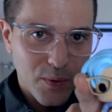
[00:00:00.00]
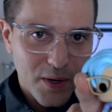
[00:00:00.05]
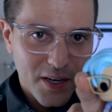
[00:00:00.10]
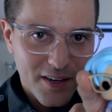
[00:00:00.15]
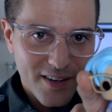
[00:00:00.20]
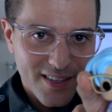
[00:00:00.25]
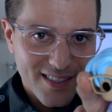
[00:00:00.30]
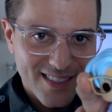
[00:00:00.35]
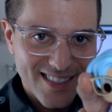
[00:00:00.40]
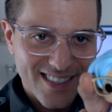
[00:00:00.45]

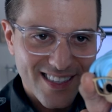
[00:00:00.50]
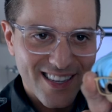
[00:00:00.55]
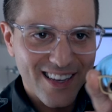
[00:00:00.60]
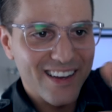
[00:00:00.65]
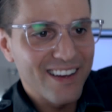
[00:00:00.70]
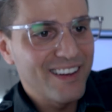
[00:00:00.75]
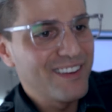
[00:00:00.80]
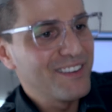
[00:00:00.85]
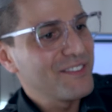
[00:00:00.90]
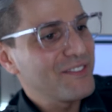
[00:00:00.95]
weird and
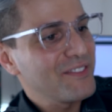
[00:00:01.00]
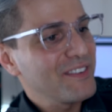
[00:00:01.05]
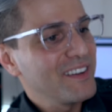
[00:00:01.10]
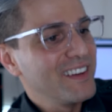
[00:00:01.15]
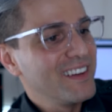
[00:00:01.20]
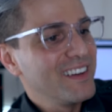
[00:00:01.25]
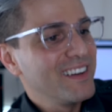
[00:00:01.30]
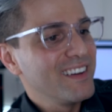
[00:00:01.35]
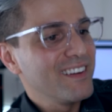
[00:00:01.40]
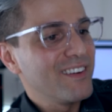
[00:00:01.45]
stuff.
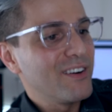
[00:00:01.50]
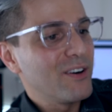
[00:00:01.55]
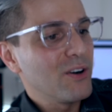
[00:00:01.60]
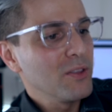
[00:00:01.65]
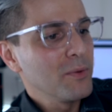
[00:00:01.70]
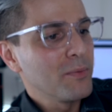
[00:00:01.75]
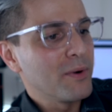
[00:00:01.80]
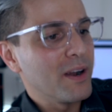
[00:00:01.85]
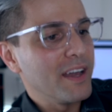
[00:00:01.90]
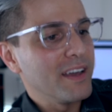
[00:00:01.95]

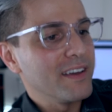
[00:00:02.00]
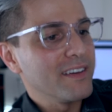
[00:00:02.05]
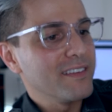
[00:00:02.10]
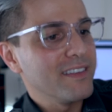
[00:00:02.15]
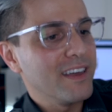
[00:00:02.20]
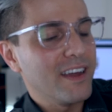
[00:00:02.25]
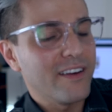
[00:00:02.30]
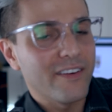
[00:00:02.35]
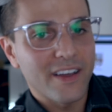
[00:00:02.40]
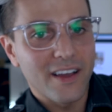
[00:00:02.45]
Hold them right.
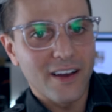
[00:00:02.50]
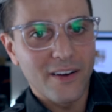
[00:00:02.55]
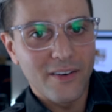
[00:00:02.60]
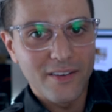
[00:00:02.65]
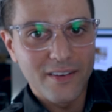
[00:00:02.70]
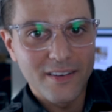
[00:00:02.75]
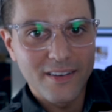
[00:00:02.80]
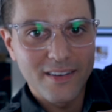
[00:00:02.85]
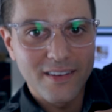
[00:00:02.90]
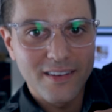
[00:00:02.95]
There we go.
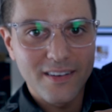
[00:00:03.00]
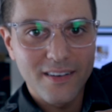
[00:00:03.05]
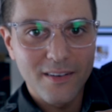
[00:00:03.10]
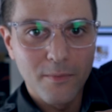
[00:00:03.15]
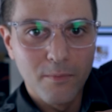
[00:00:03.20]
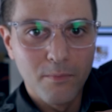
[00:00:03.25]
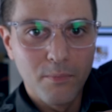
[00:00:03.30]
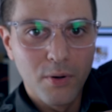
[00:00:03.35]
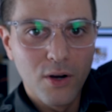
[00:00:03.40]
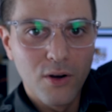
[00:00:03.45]

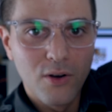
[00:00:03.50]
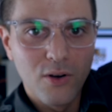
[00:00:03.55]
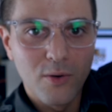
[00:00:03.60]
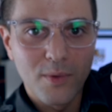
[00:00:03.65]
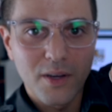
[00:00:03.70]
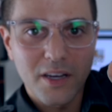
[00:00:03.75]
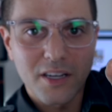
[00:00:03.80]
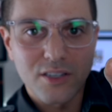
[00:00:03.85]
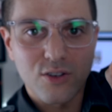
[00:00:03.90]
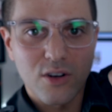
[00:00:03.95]

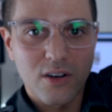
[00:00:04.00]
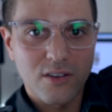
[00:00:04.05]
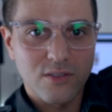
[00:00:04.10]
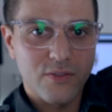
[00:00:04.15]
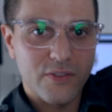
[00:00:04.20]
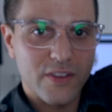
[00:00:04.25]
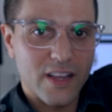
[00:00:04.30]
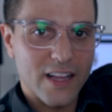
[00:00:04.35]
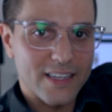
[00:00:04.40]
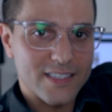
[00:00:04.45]
Boom! Look at
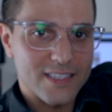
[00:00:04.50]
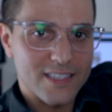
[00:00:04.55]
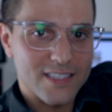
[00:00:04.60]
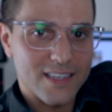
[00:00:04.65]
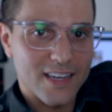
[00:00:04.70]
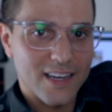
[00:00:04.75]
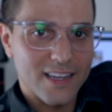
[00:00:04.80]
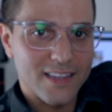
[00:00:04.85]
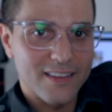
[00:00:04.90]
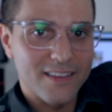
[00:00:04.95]
Trunks with
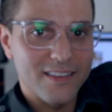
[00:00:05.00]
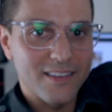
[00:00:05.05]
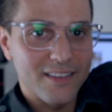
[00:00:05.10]
glasses on.